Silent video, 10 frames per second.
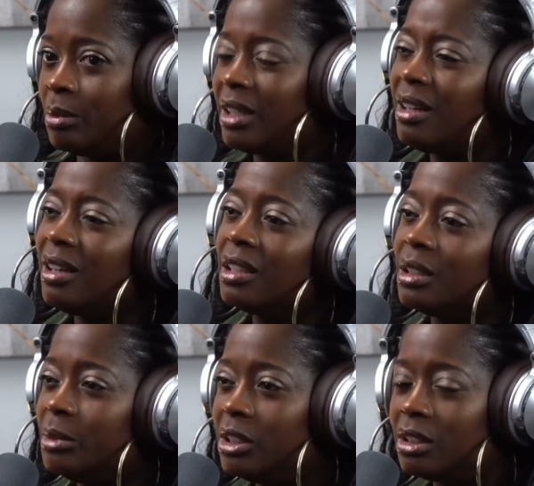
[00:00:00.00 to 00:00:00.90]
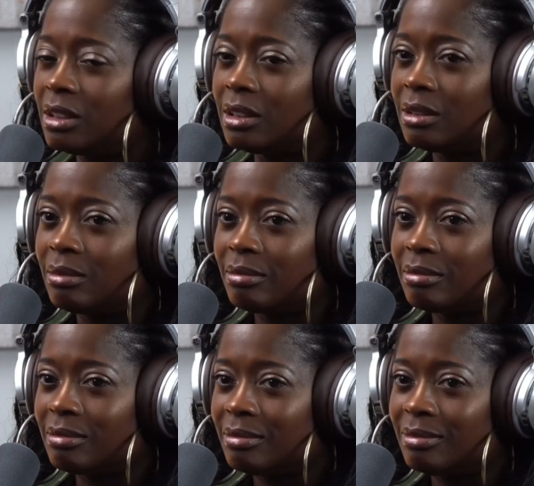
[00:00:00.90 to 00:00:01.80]
I'm like, oh, let me just,
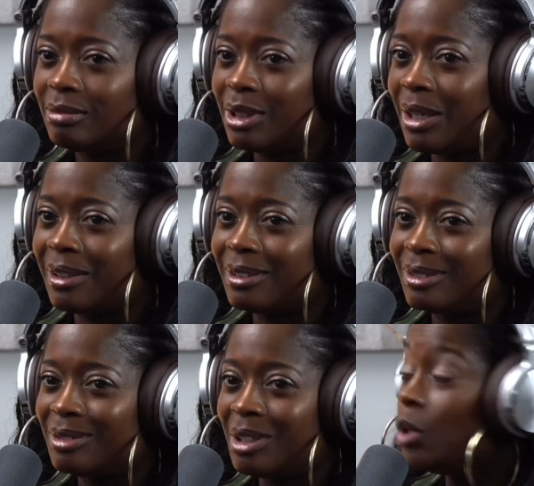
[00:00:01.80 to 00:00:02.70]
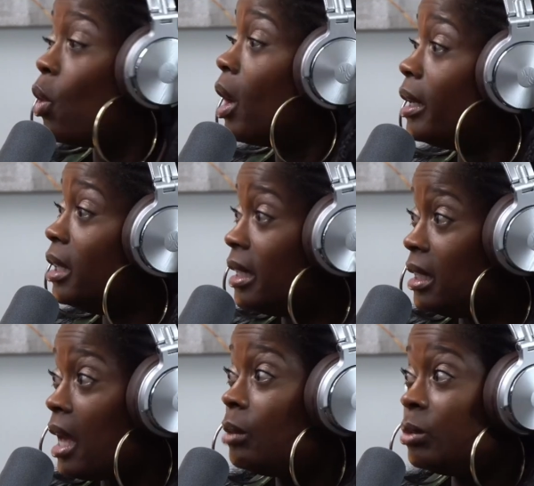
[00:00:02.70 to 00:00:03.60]
yeah. And
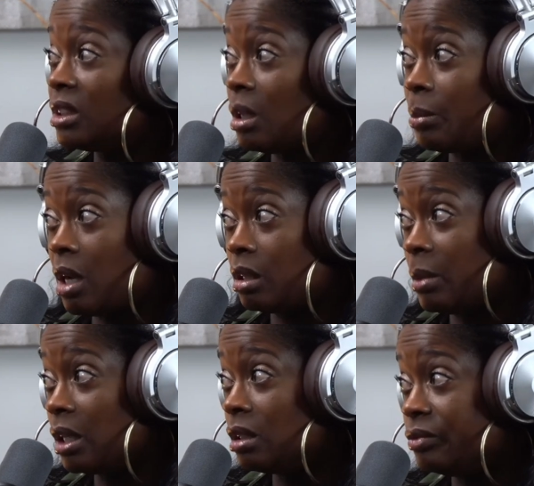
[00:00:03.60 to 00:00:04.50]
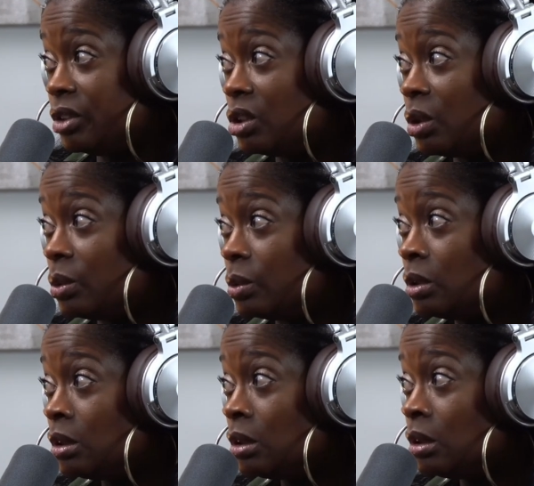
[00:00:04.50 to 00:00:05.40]
that was stepping out of my comfort zone
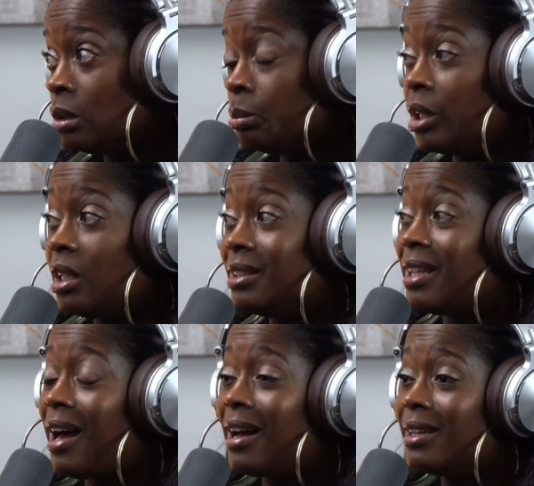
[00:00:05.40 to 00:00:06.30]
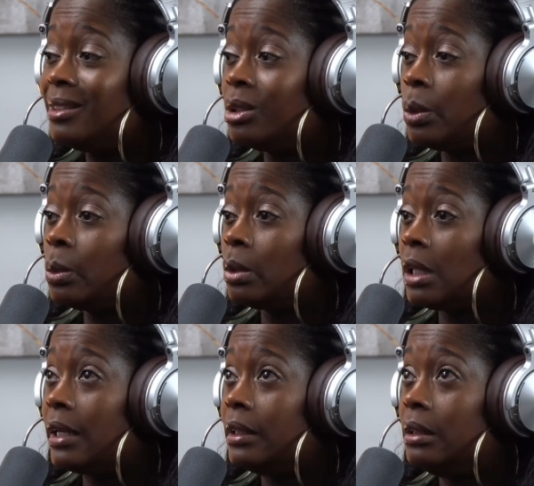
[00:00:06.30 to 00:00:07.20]
because I don't
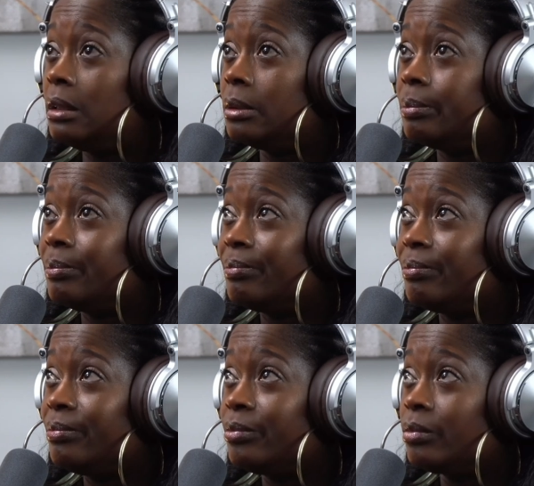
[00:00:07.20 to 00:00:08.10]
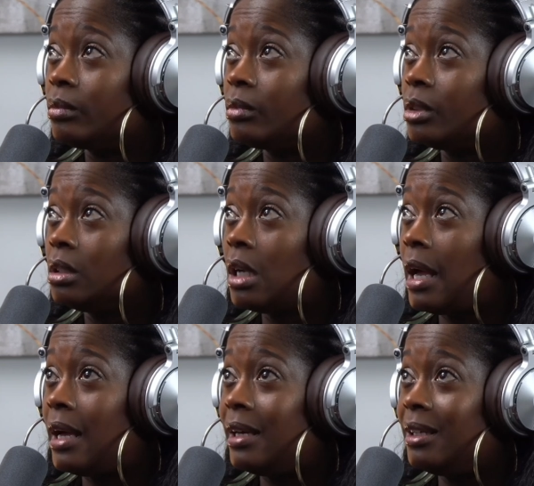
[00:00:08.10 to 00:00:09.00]
like,
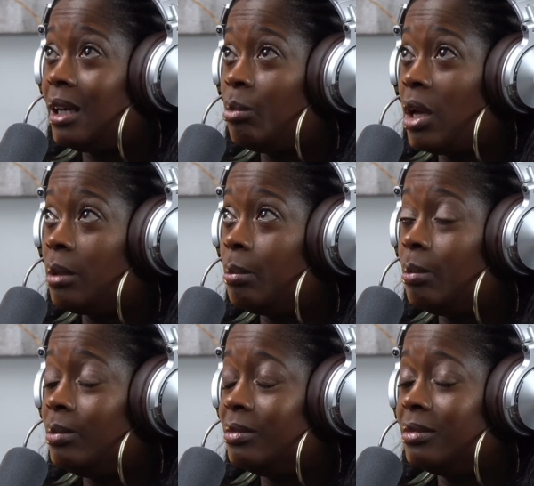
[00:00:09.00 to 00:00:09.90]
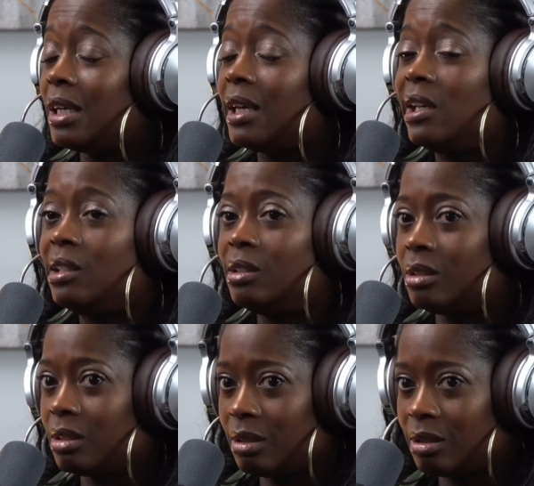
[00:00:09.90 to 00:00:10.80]
I'm not, hate to
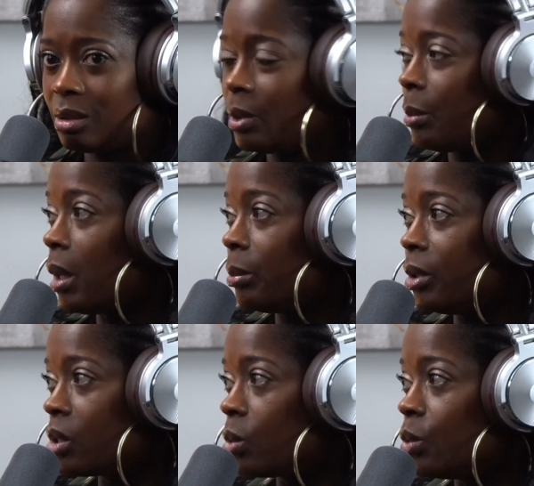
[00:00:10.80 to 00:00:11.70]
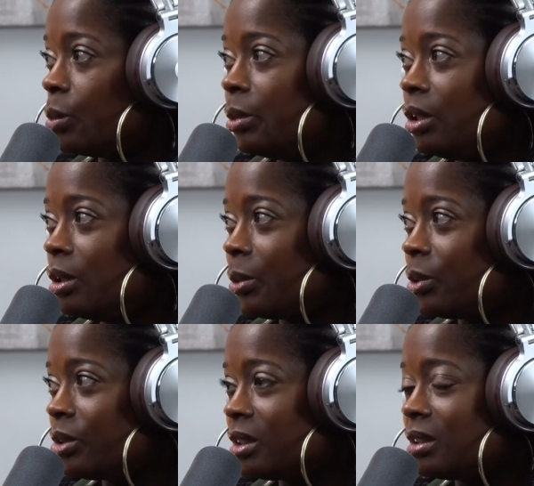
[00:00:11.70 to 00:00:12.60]
say this, but I'm not a big social media
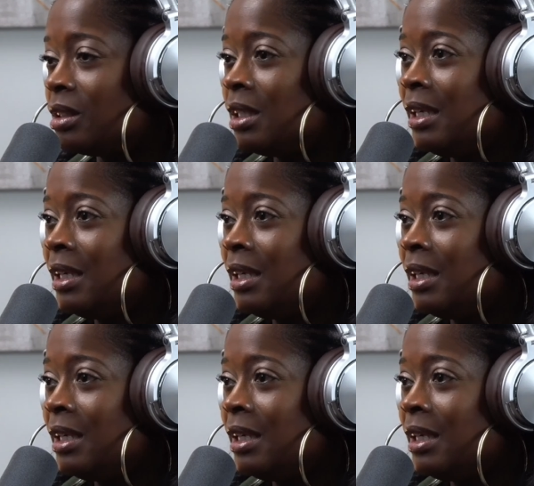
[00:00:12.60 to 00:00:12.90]
person.